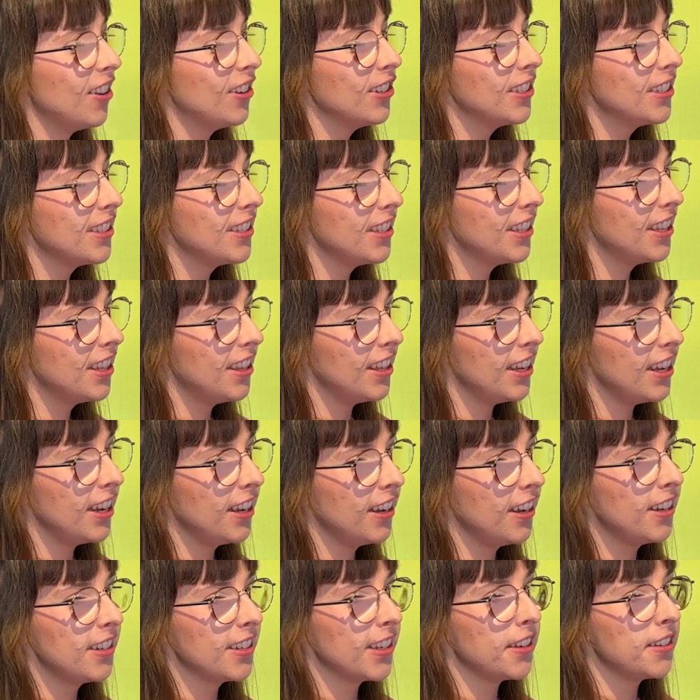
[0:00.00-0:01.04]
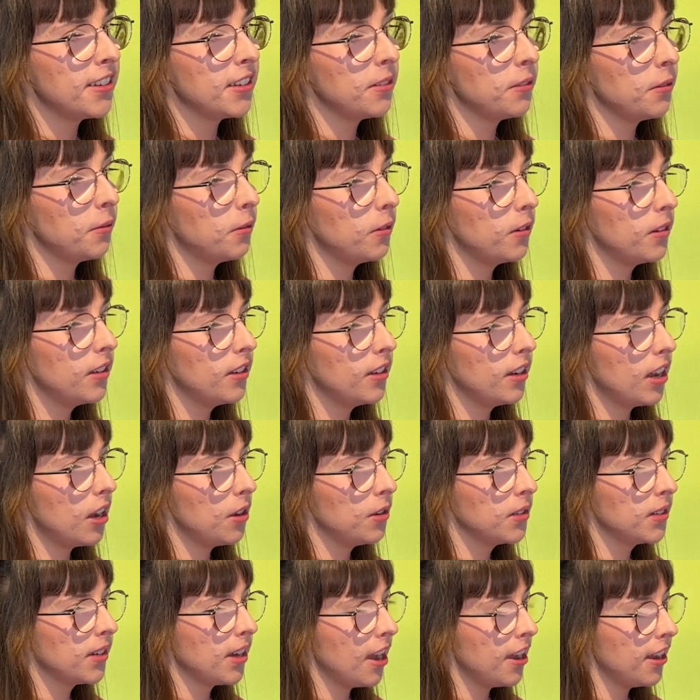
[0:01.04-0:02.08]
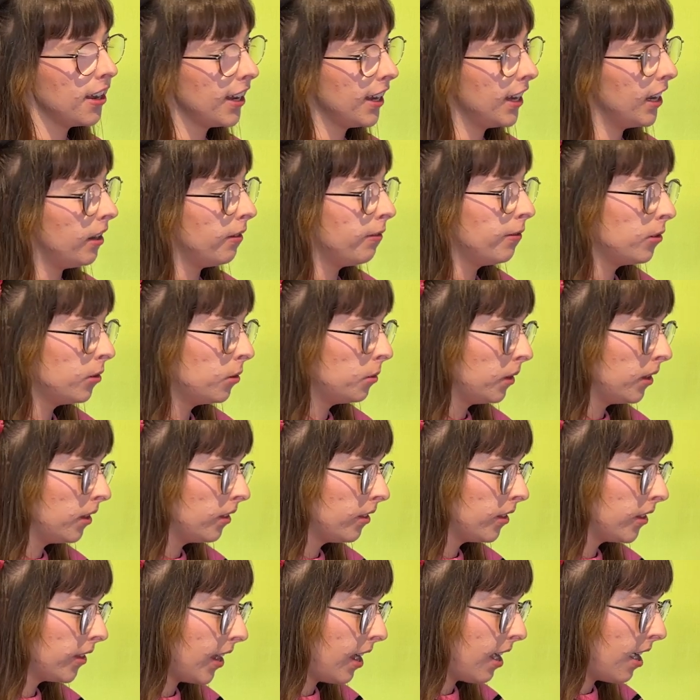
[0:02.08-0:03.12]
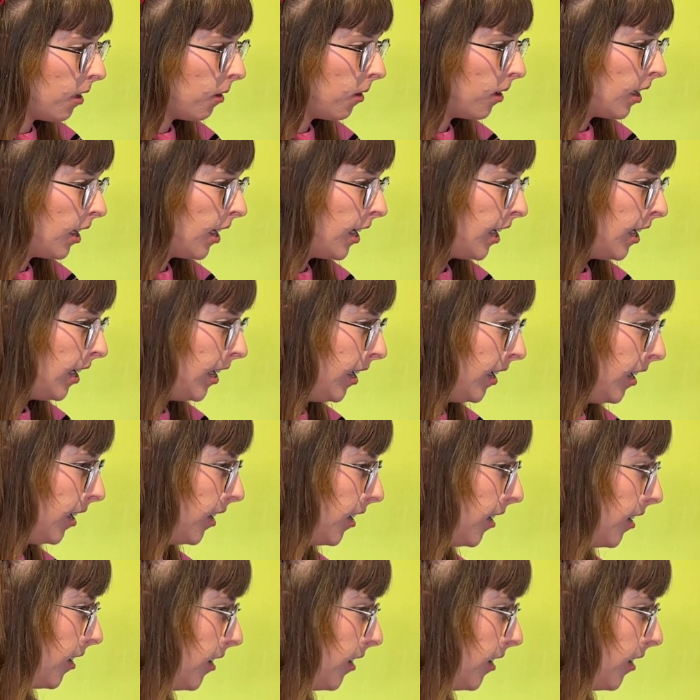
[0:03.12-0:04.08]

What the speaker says: was the thing, because I was kind of careful with how I